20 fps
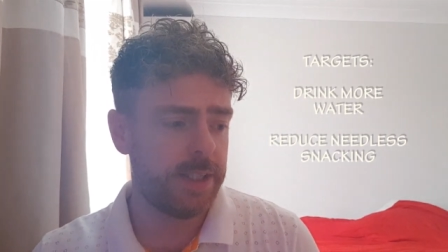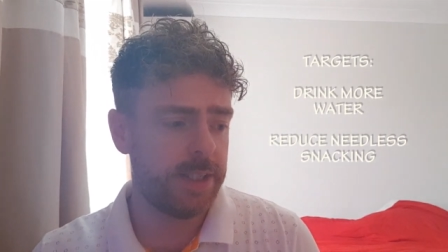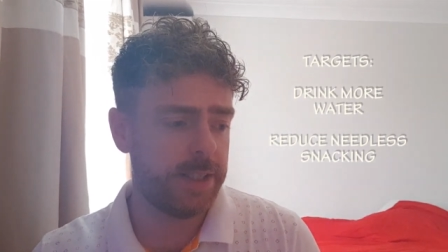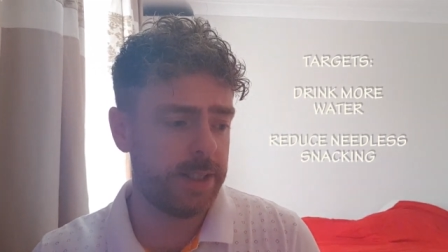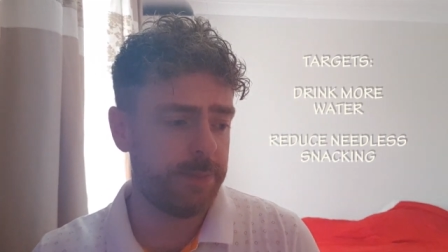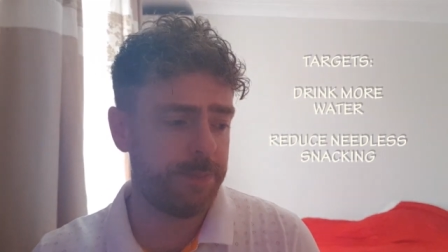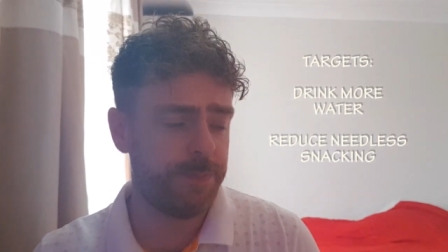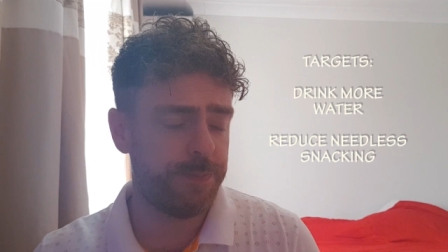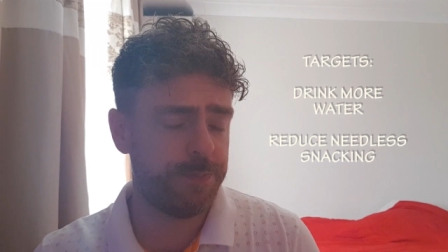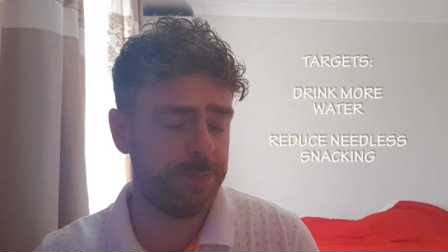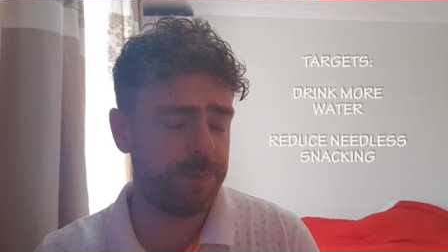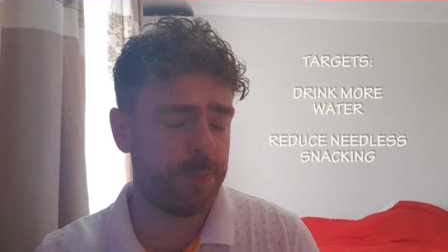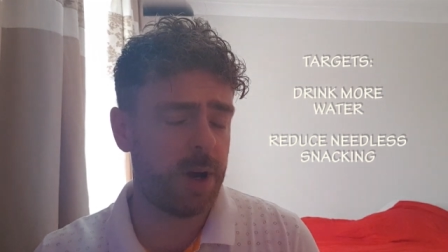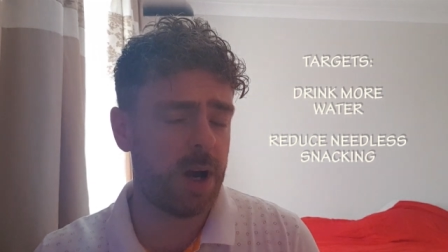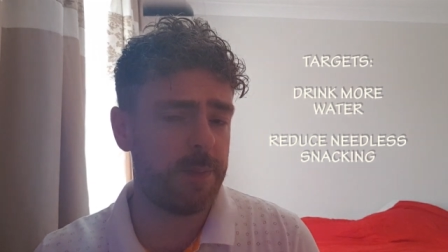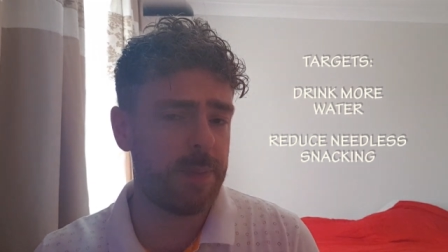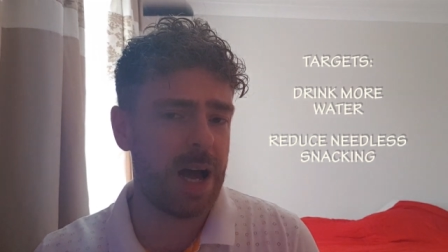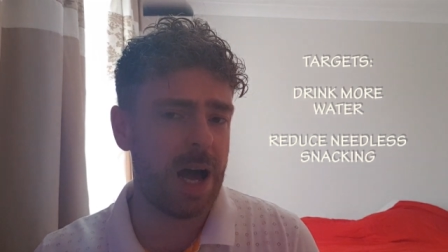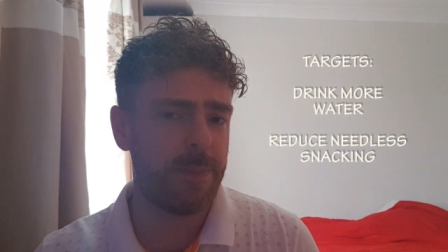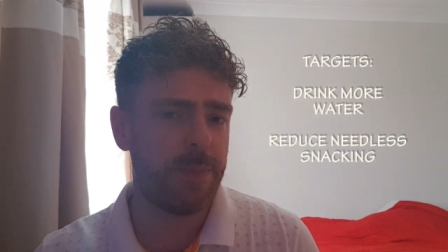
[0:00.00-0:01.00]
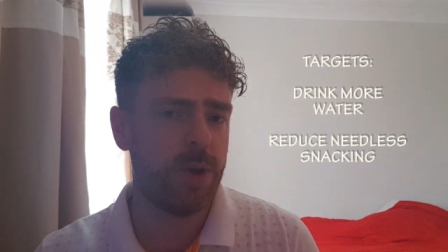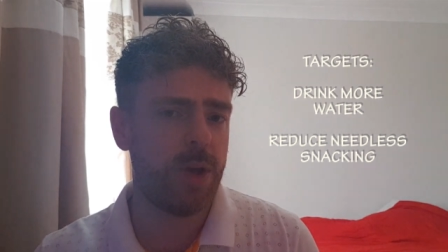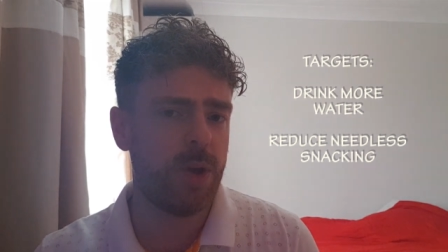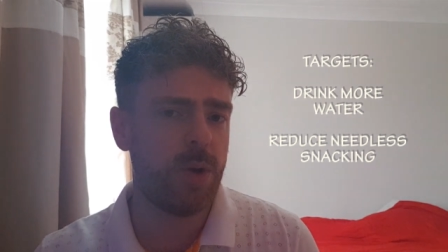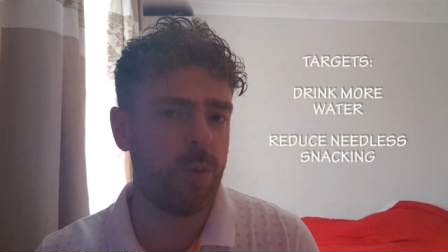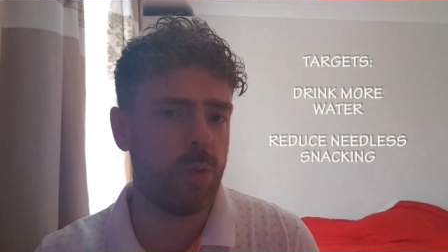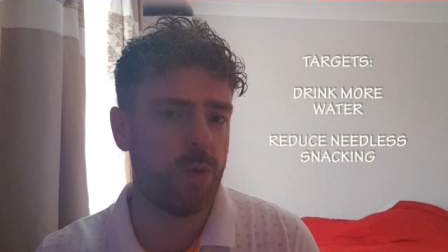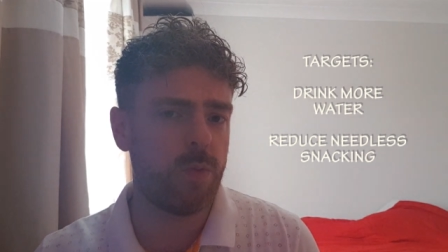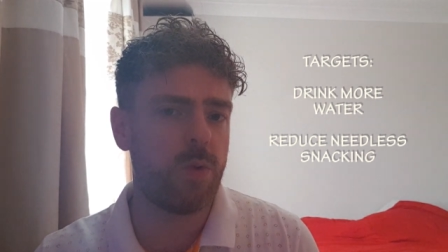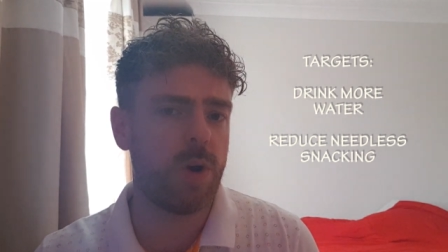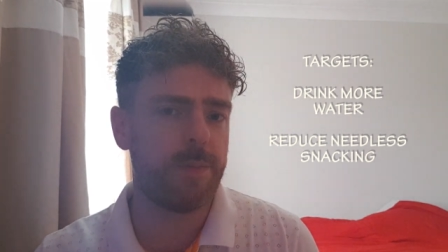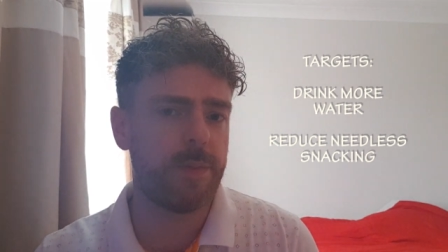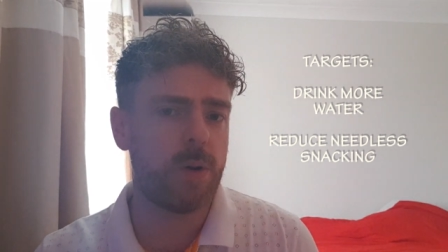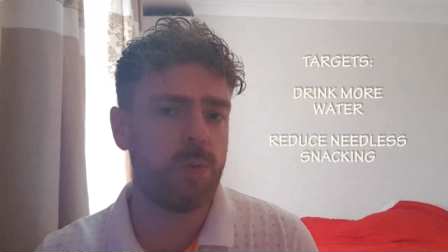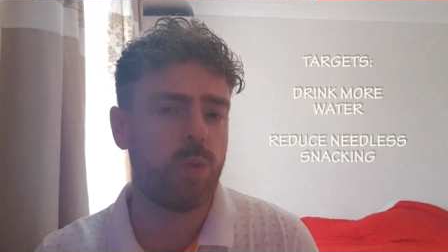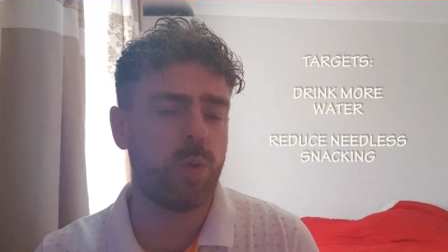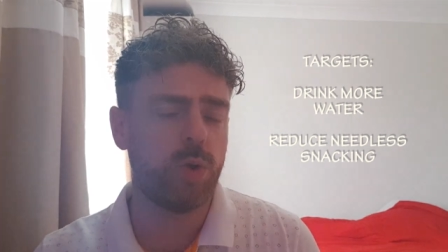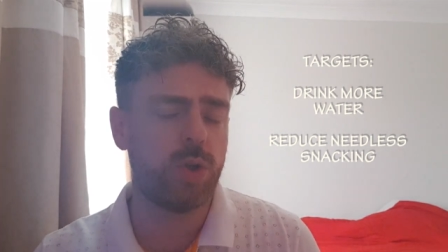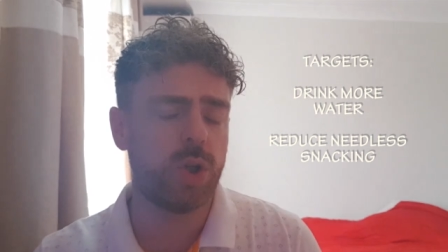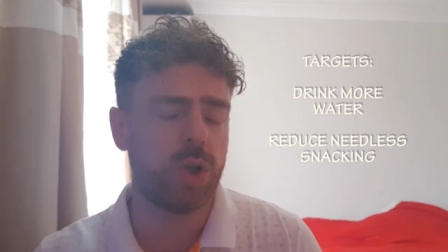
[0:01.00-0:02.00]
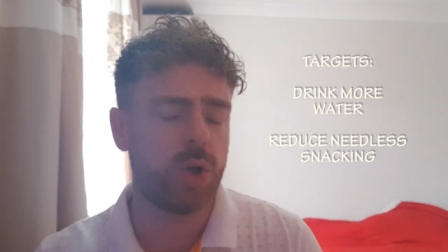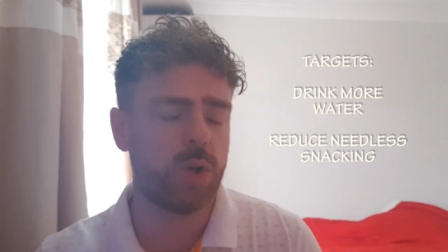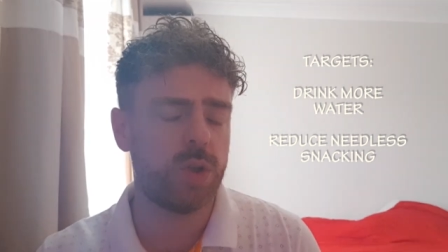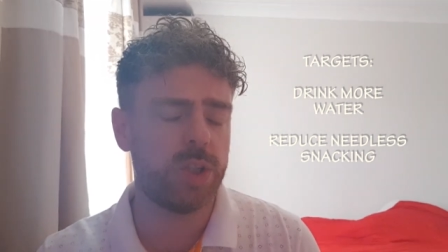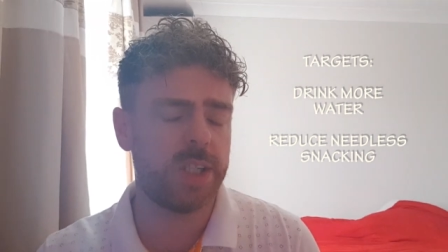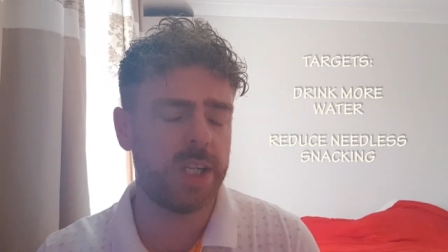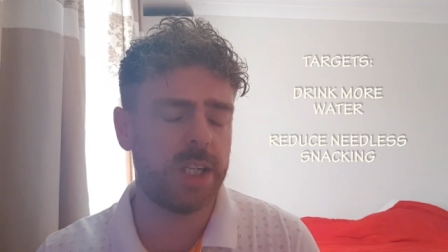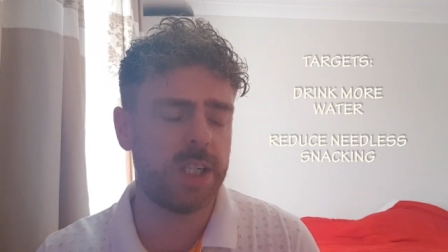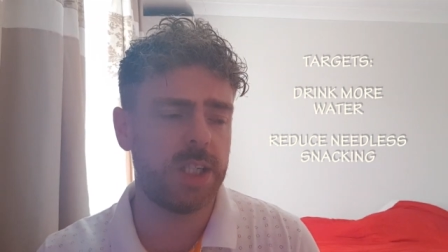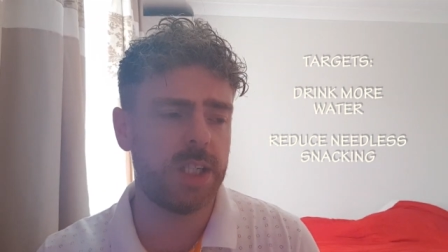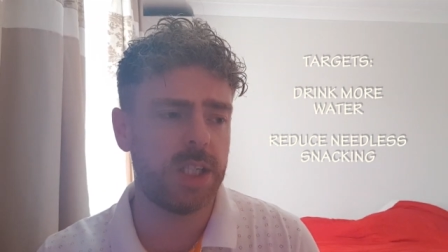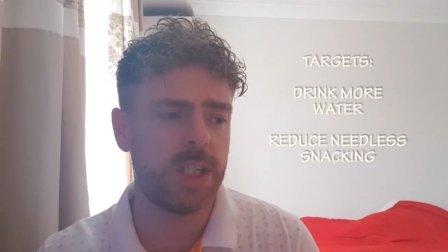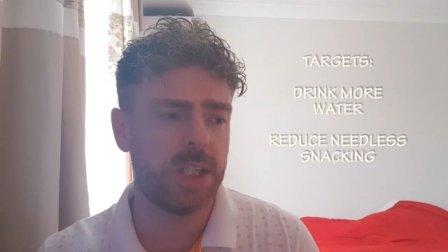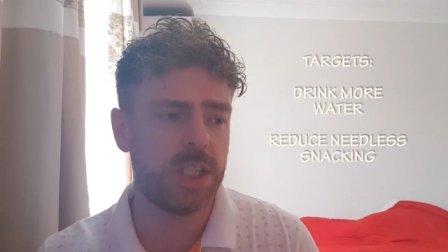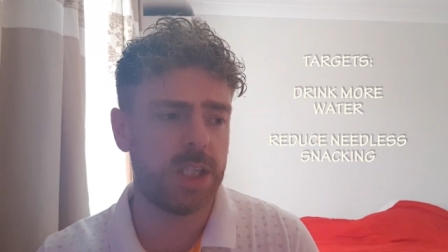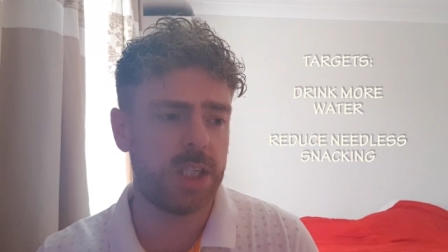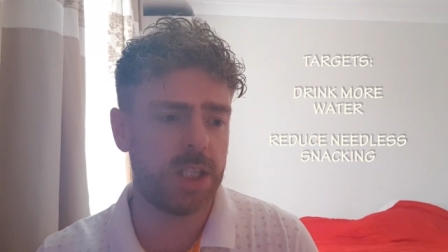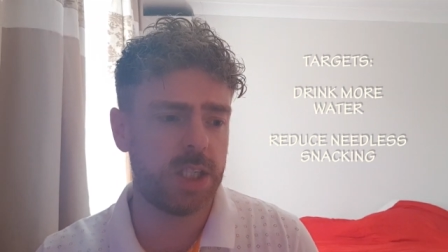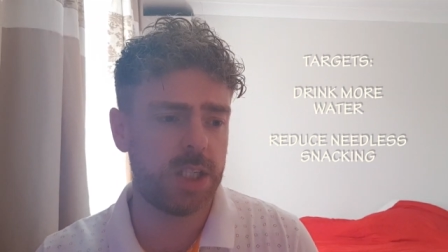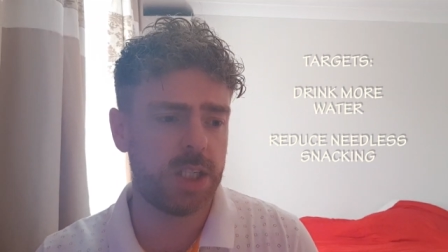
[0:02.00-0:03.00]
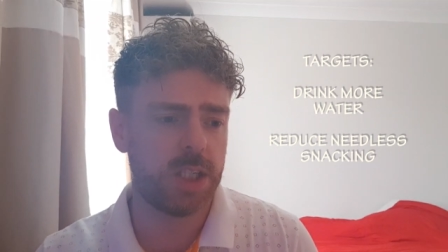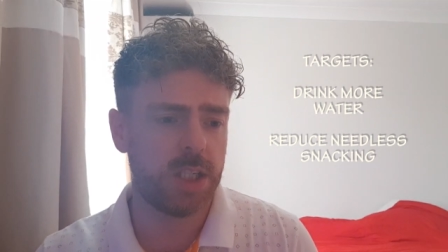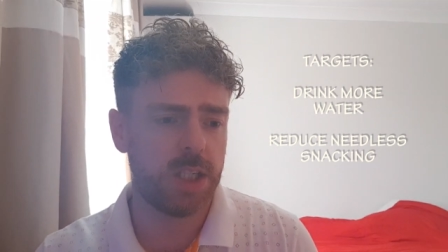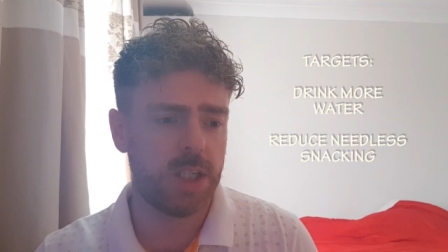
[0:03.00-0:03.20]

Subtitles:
but I'm happy with where my water content is.